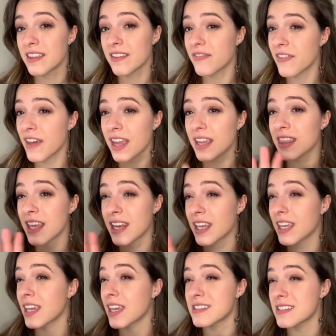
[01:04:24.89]
The fact that
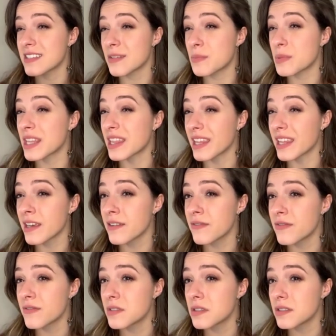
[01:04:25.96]
it gets to be
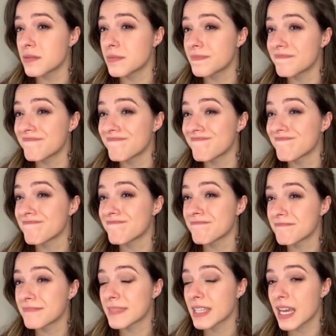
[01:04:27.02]
lived,
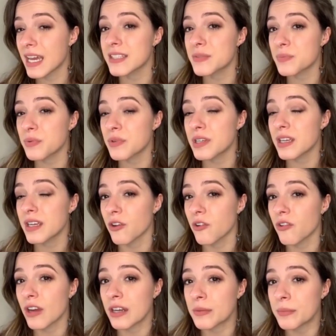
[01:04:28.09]
that's pretty
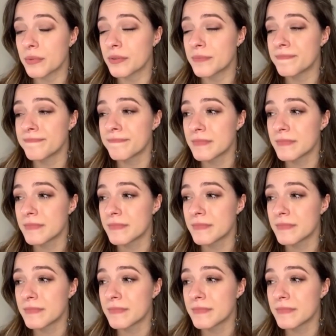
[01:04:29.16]
incredible.